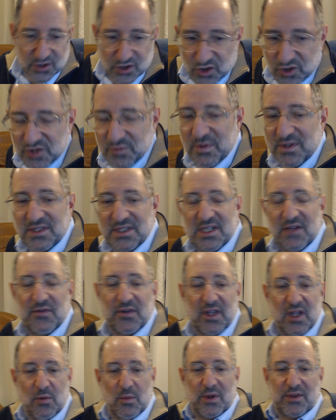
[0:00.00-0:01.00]
do
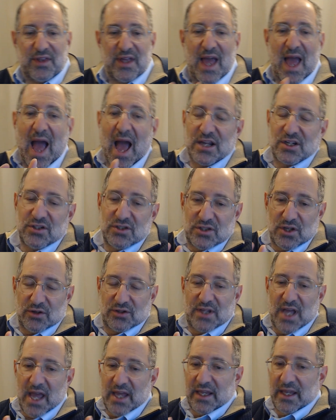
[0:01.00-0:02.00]
specifically with the actions they're
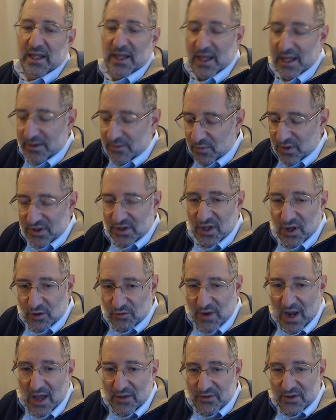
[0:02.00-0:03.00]
taking in with
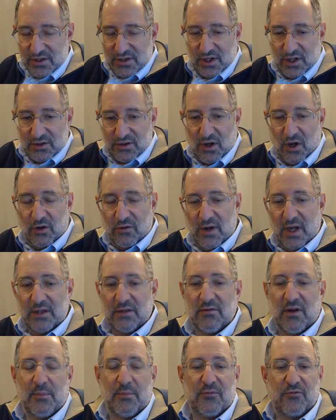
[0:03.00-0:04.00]
around this ketoret.
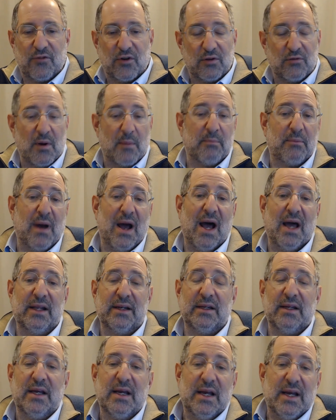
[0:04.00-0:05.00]
For the
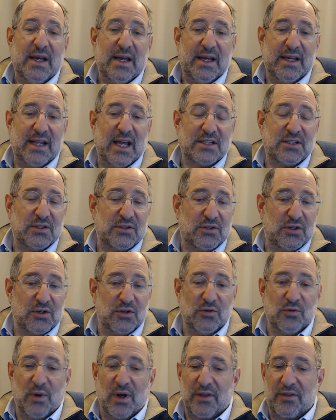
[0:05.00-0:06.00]
Ramban, it has to
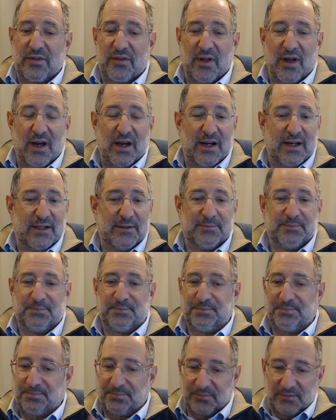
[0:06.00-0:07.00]
do with
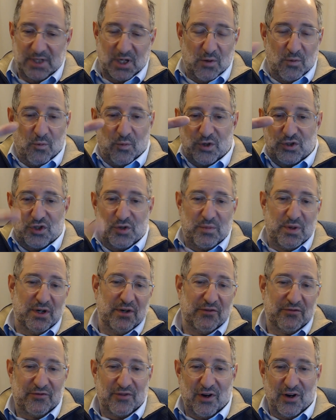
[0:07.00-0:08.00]
which you put
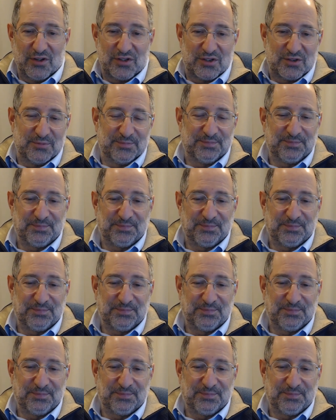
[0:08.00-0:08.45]
in first,